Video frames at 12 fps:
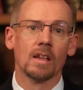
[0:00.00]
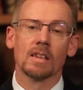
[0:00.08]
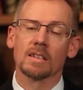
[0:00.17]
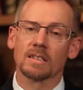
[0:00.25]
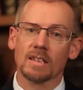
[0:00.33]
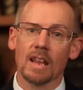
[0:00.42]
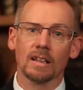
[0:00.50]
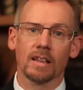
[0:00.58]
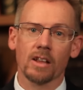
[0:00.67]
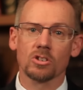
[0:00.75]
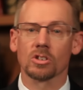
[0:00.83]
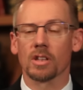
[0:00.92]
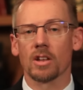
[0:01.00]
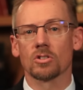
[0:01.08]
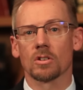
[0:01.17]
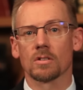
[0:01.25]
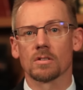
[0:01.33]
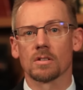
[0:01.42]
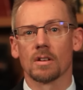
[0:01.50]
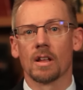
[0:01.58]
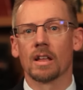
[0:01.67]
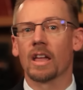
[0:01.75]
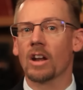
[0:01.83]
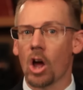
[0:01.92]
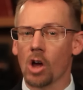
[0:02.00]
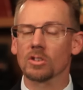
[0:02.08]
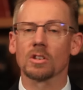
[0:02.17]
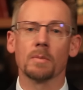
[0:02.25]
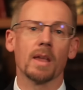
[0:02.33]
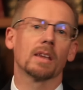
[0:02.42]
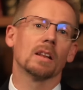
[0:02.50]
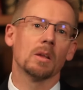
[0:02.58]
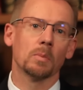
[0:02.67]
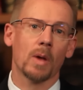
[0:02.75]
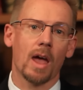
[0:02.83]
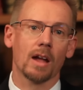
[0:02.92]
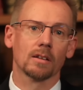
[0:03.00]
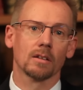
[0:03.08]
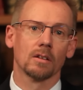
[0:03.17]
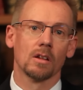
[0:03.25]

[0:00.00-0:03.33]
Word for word: State legislatures can also make an impact